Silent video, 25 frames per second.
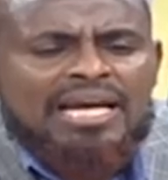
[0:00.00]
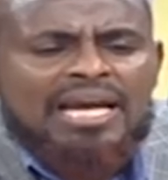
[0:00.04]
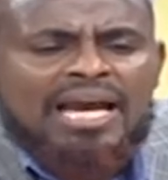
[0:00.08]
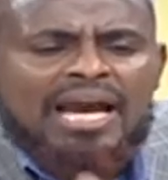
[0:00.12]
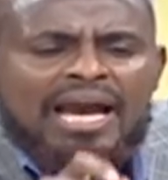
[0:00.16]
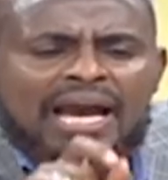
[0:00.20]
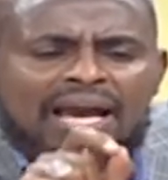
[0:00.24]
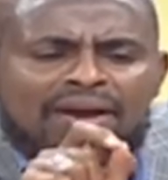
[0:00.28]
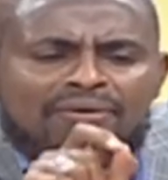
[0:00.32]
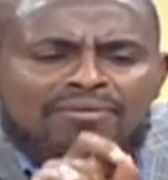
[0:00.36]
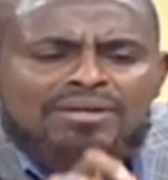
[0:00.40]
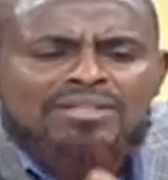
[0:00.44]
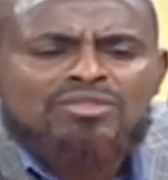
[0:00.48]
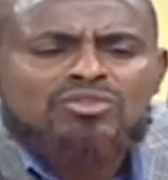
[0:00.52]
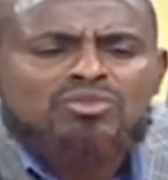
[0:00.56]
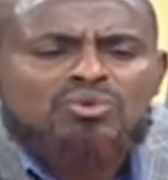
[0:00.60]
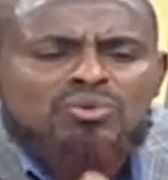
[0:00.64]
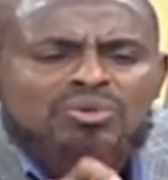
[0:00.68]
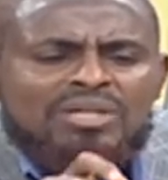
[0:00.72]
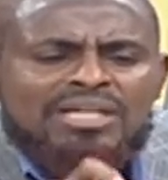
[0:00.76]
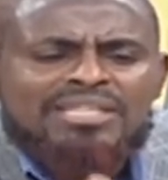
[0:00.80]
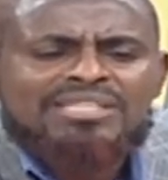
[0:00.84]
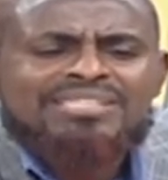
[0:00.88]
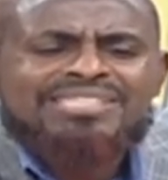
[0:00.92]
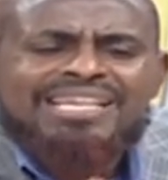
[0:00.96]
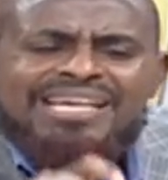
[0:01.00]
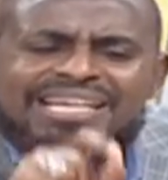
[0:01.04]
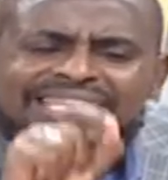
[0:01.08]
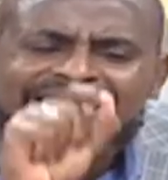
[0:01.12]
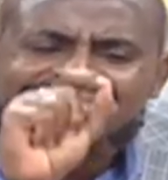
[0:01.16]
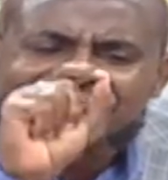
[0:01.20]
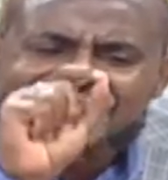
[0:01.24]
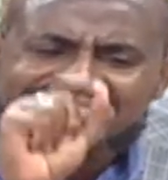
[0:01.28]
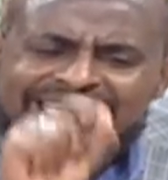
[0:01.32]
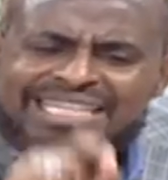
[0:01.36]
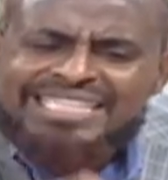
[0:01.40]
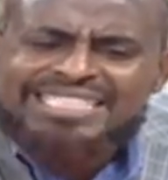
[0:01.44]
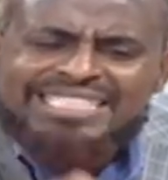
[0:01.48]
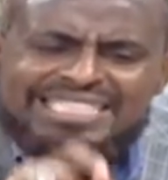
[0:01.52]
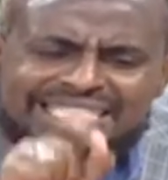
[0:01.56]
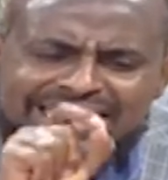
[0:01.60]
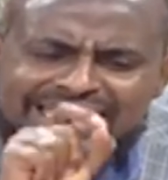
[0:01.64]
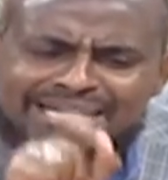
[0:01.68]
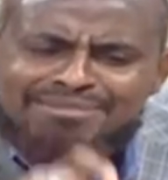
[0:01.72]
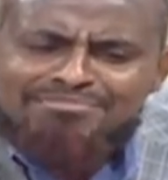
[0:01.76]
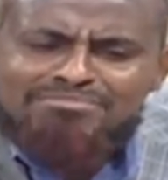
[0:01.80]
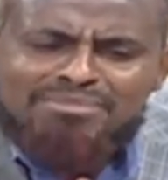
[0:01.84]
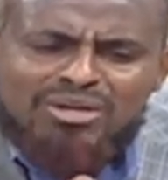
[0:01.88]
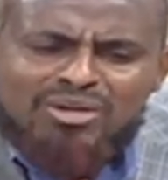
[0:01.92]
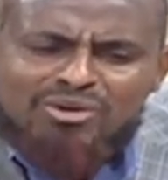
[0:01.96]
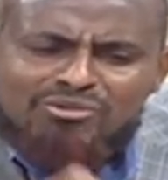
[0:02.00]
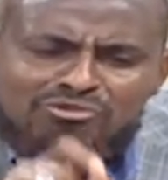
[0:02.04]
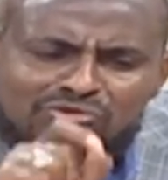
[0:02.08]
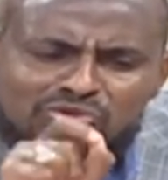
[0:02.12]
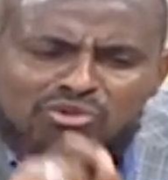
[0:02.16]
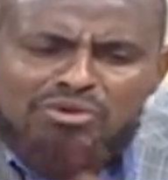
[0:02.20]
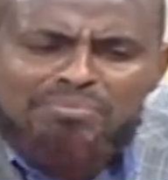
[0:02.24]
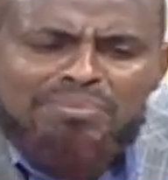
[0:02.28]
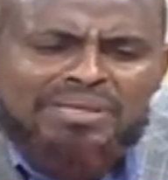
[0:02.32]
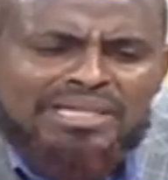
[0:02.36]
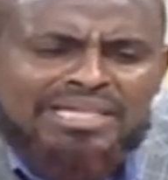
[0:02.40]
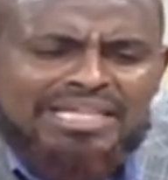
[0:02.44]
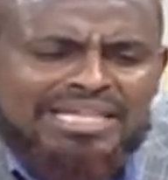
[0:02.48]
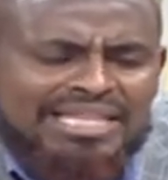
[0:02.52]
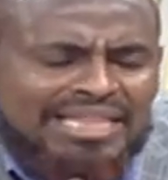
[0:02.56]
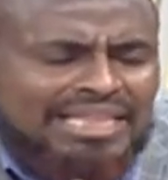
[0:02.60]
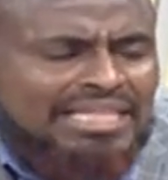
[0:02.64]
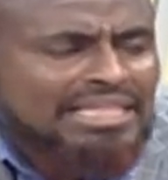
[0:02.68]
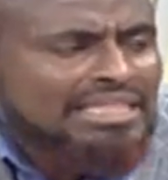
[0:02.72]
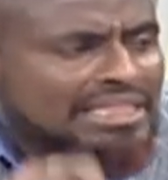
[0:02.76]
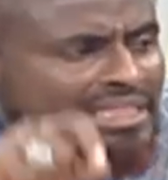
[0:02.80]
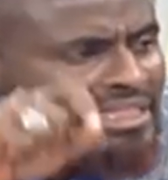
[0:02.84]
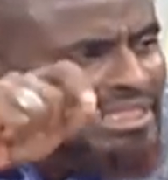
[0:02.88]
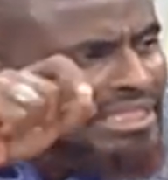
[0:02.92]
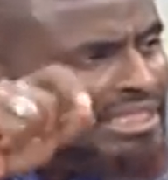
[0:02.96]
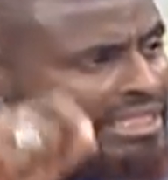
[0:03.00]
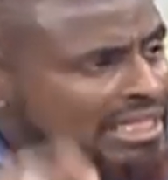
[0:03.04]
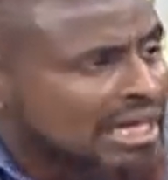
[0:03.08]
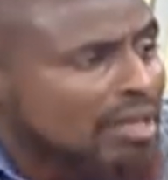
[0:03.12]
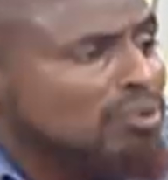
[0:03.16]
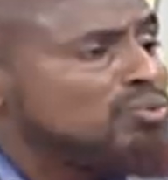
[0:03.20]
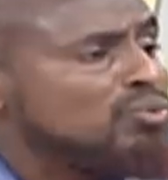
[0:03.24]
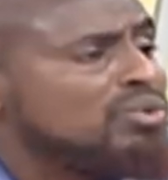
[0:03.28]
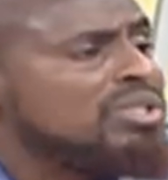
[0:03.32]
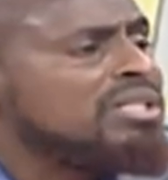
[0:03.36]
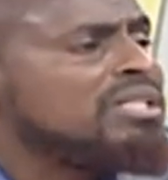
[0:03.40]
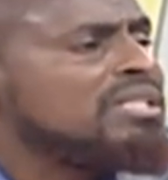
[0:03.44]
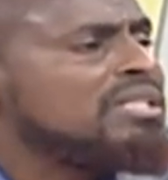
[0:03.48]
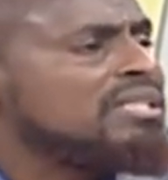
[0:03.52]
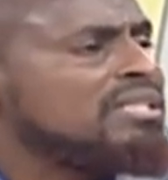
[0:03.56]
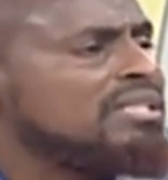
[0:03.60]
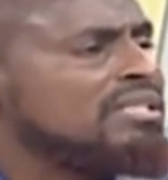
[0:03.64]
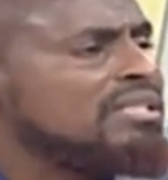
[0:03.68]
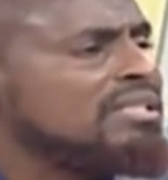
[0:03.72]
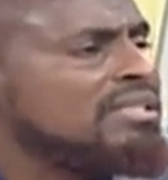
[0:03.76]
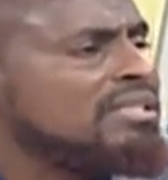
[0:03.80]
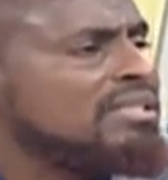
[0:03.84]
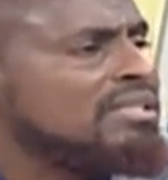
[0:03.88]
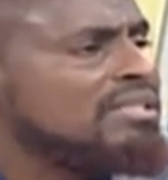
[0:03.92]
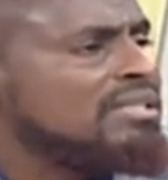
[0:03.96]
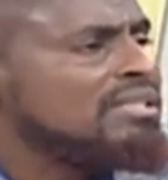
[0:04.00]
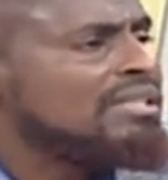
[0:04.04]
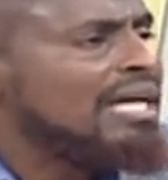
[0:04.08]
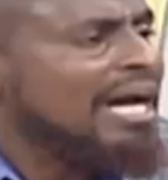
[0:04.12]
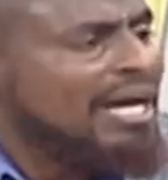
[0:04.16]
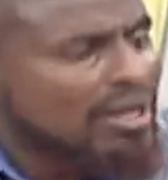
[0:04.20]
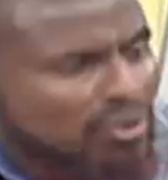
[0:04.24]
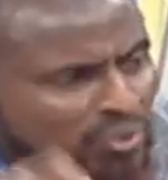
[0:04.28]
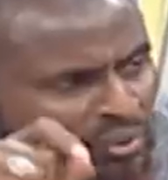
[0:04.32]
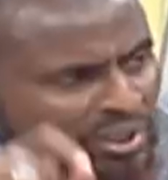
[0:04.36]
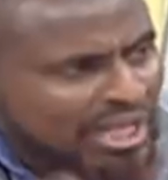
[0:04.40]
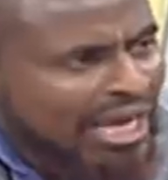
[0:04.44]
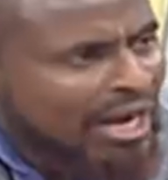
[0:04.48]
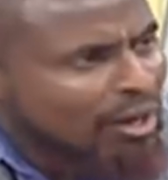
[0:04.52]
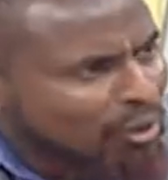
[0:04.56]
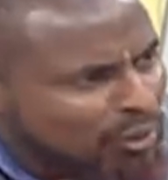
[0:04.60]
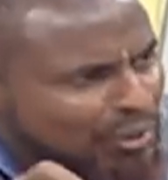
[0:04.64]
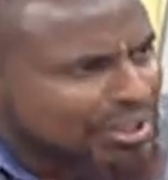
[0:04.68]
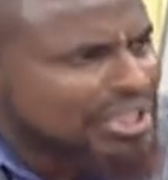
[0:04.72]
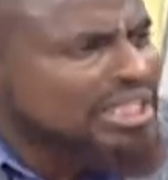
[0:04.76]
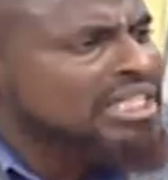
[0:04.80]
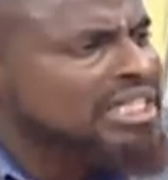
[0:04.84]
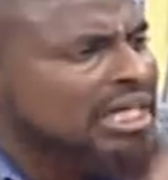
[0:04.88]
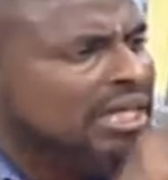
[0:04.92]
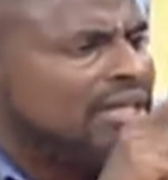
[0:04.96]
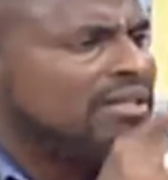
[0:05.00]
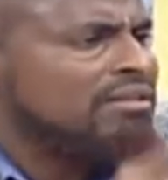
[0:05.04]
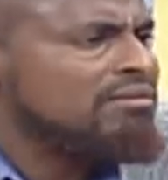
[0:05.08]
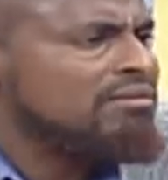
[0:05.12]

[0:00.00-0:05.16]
I want to get the exact number of women in this county and with their condition.